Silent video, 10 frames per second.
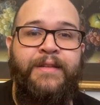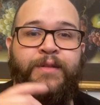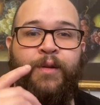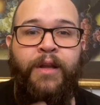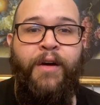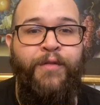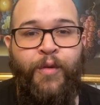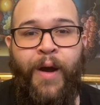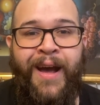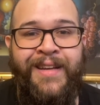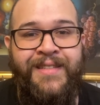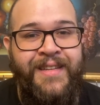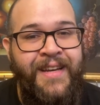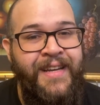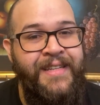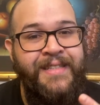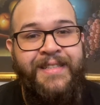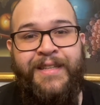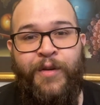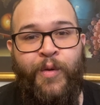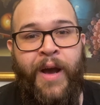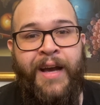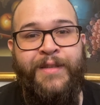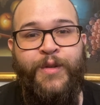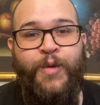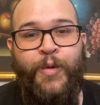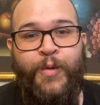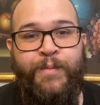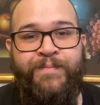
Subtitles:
So love you guys. See you guys soon.